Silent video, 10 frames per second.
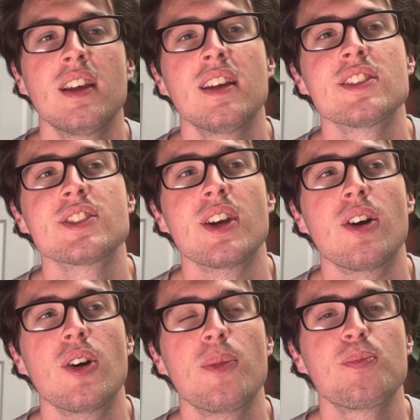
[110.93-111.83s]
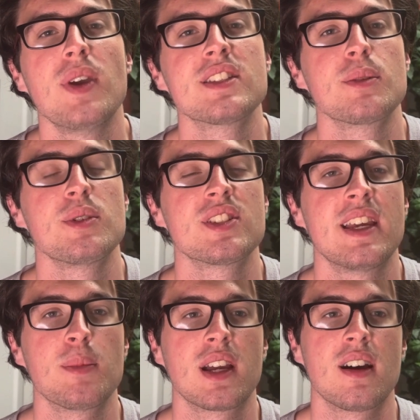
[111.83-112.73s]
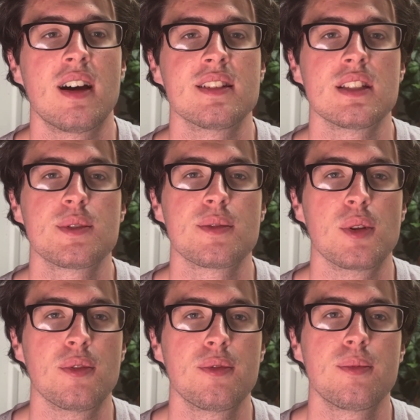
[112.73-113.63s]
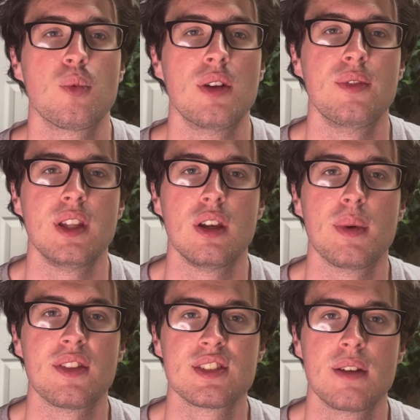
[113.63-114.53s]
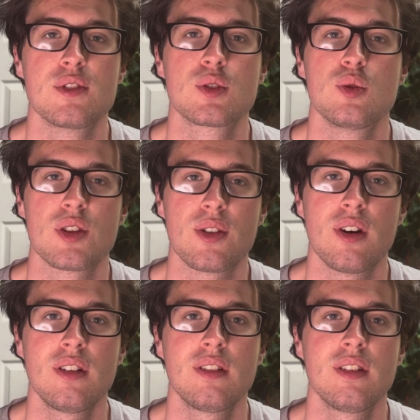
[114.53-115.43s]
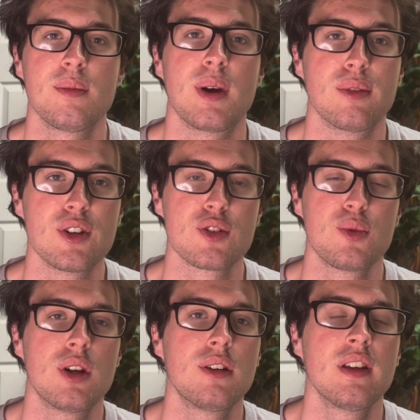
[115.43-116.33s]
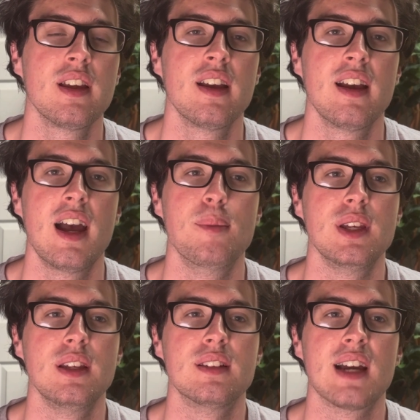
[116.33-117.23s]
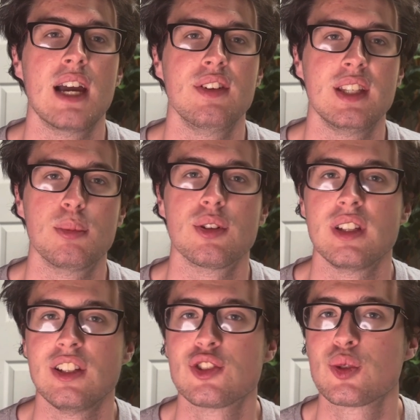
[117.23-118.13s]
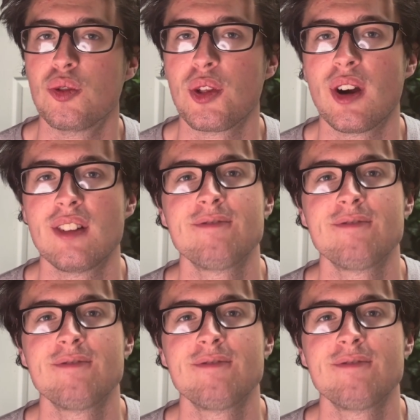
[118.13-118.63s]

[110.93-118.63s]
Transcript: So basically, I'll be just taking my concepts from the one video about the 7 schools of thought, my original one, and be diving deeper into each school of thought.